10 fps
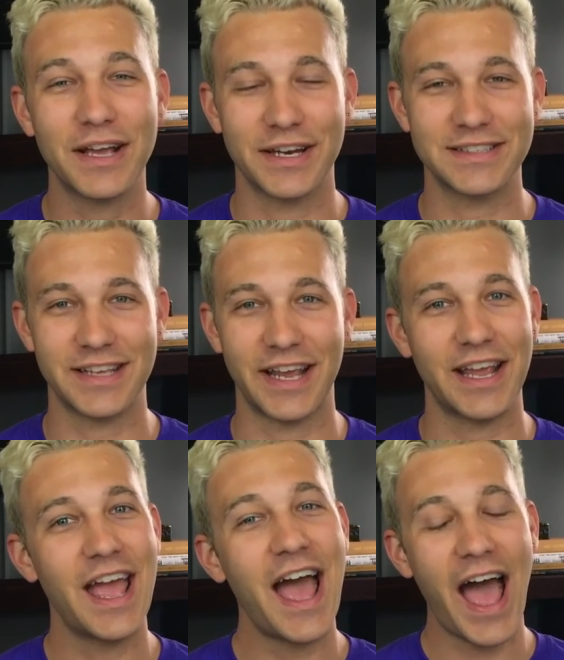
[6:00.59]
gonna
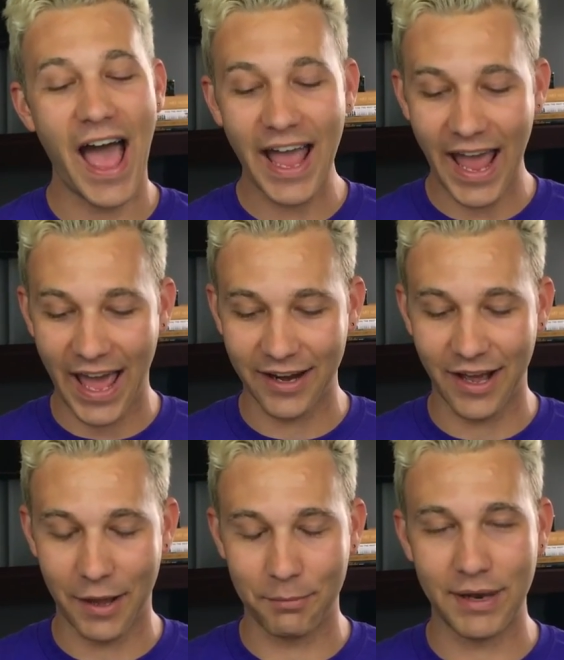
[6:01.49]
say, I
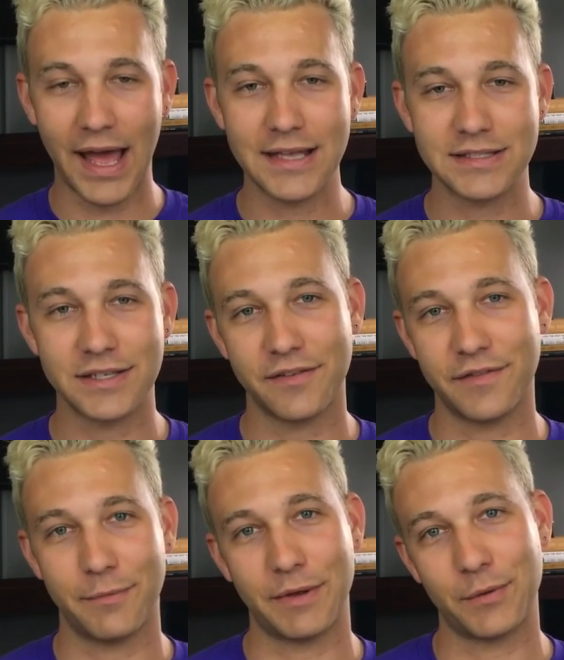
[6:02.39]
had a blast
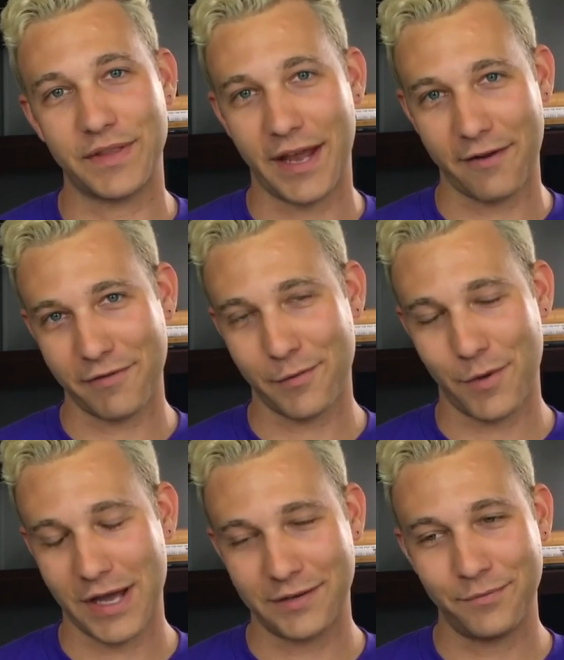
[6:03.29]
filming with
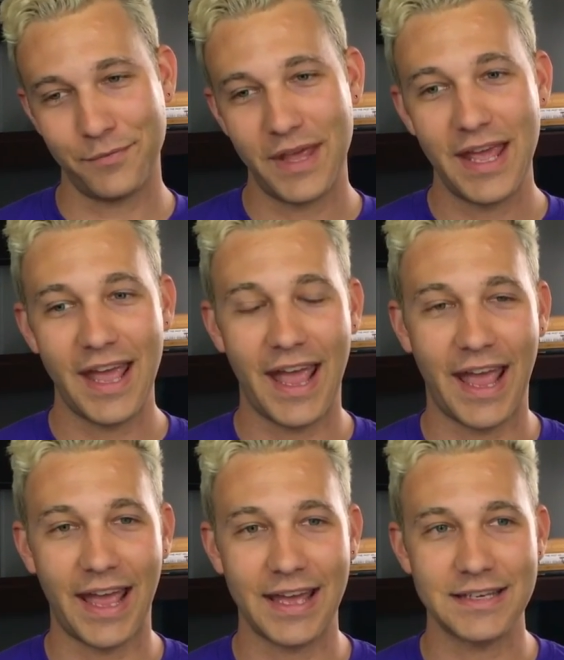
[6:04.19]
everyone.
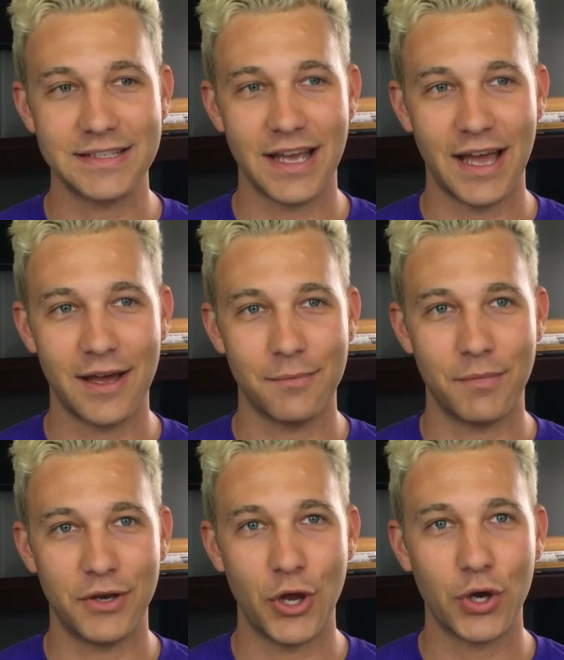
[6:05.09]
And
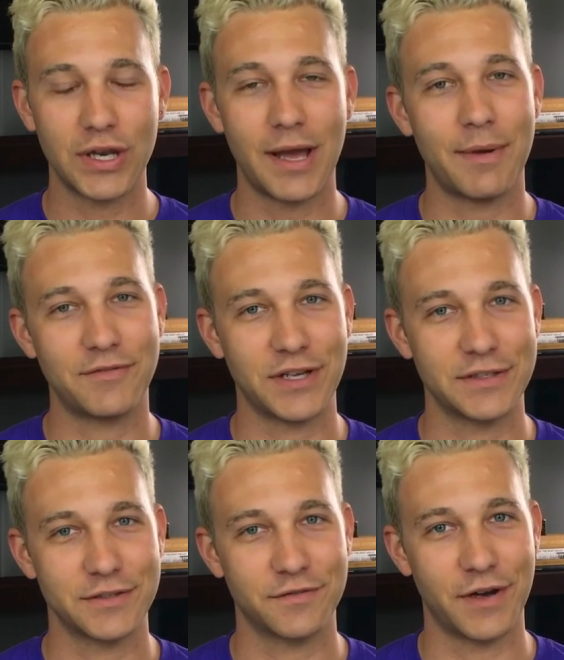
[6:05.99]
no collab I've
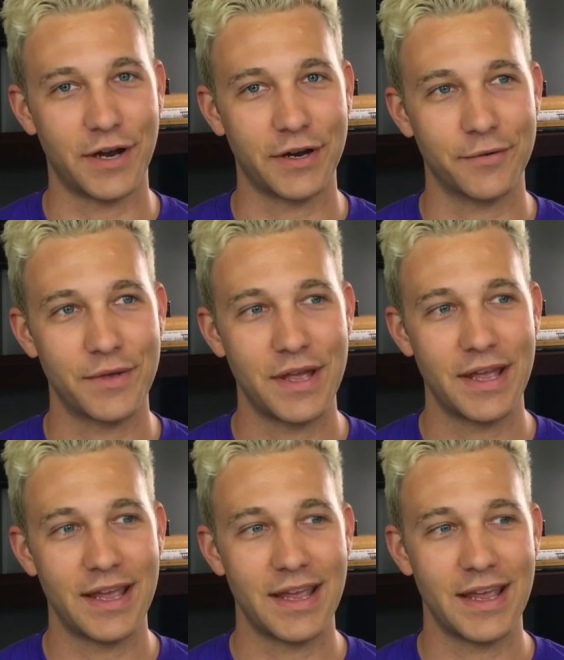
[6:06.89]
done so far
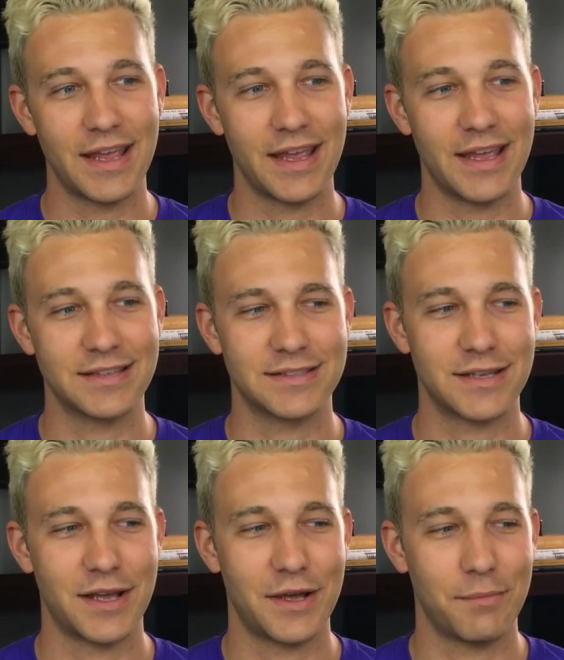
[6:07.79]

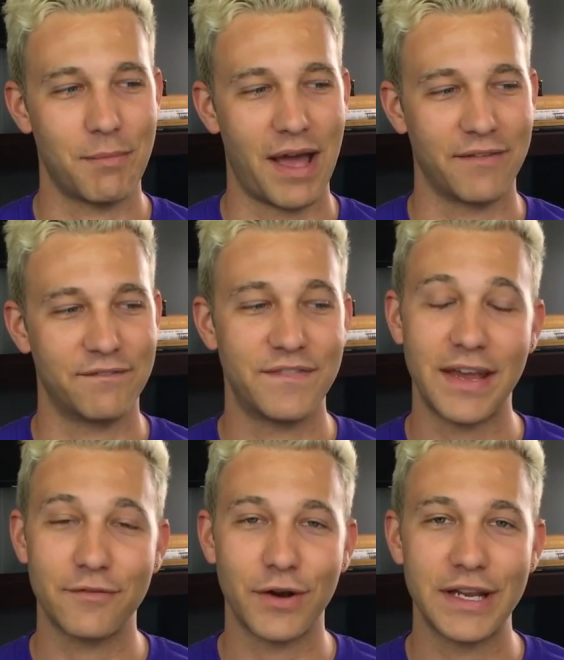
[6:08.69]
is my
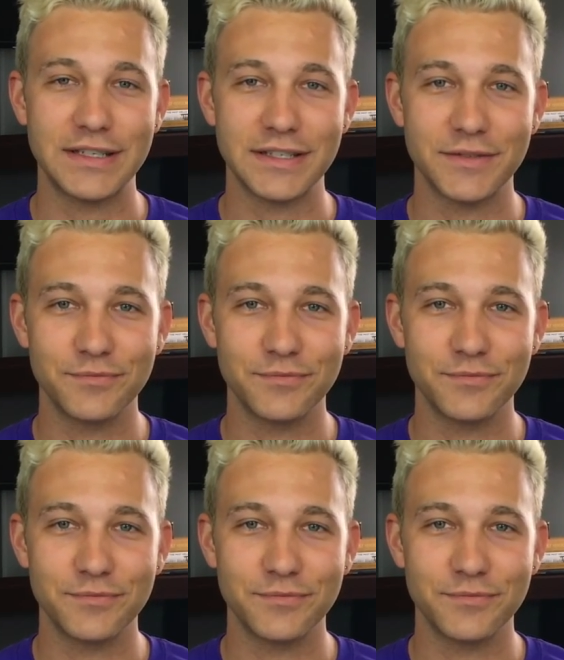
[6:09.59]
favorite.